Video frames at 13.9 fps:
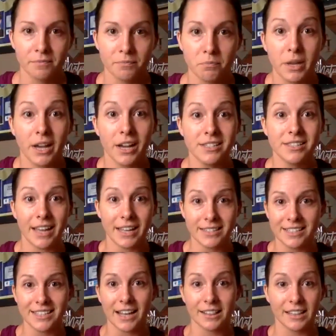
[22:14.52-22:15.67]
Because that's
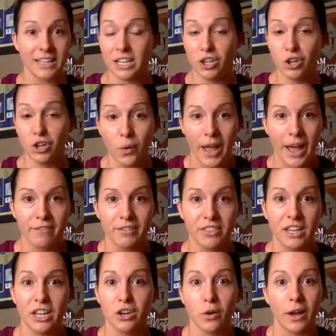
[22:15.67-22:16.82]
exactly it. You don't have anything.
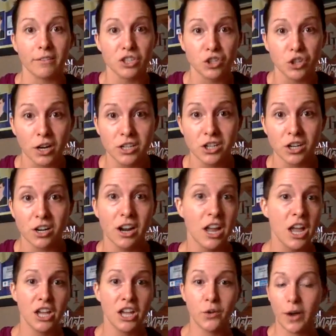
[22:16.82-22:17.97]
You don't have structure.
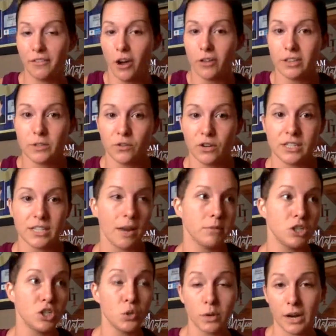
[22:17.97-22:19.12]
You have all this free time to
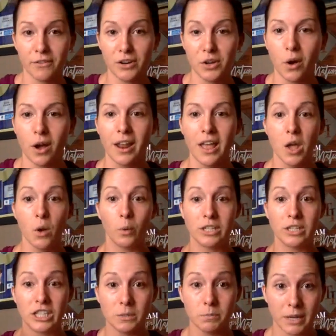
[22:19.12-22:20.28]
do whatever you want. When
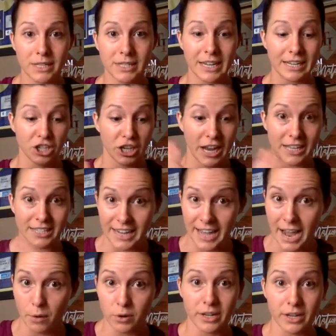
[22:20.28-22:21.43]
she's busy and she has an
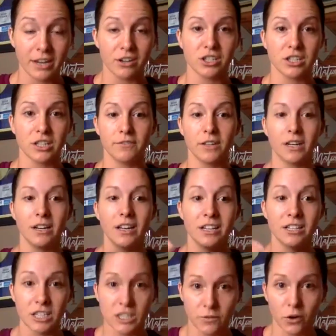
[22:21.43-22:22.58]
hour to get her stuff done,
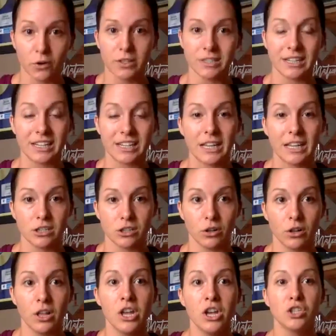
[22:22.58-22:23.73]
she's focused and intentional.
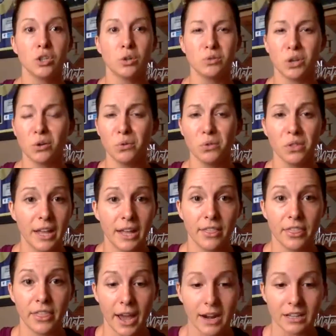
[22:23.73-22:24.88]
So don't let
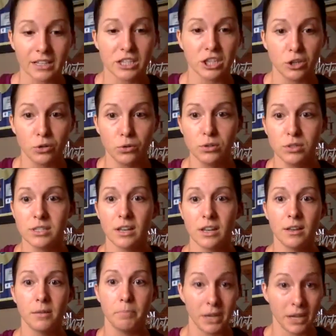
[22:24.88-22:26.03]
that excuse
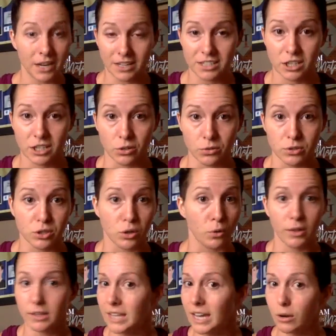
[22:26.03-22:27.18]
be an excuse. Don't
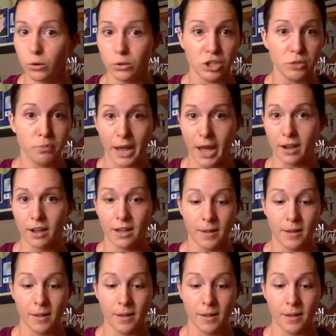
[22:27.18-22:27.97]
let that hold you back.